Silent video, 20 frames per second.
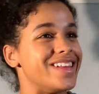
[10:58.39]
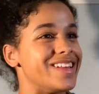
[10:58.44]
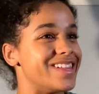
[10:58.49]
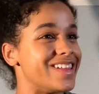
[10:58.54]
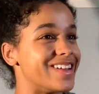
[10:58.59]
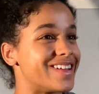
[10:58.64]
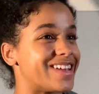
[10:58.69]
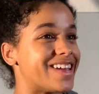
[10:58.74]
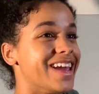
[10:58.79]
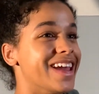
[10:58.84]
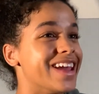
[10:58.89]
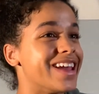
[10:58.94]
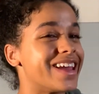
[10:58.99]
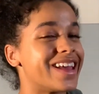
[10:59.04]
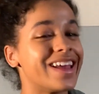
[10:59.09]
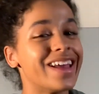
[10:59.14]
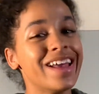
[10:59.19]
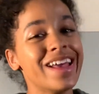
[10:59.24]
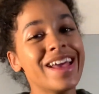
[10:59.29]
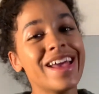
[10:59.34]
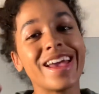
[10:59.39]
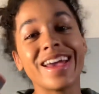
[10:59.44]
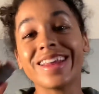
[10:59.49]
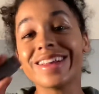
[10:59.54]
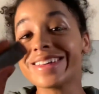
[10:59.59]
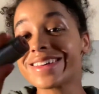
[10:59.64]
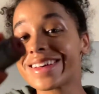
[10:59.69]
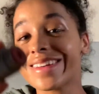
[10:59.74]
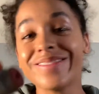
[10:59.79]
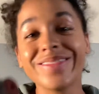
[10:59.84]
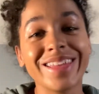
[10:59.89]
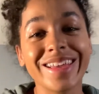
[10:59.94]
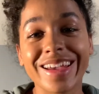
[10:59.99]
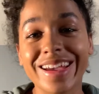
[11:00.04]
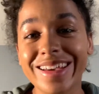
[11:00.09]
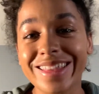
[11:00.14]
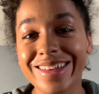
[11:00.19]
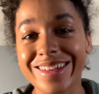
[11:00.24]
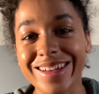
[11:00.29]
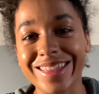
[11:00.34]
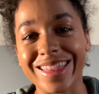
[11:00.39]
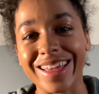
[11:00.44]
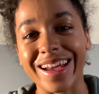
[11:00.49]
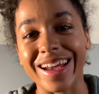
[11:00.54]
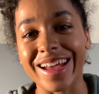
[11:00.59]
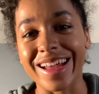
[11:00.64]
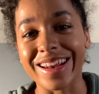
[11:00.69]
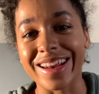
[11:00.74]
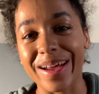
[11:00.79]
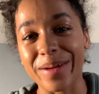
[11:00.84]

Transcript: looking. It'll come together at the end, I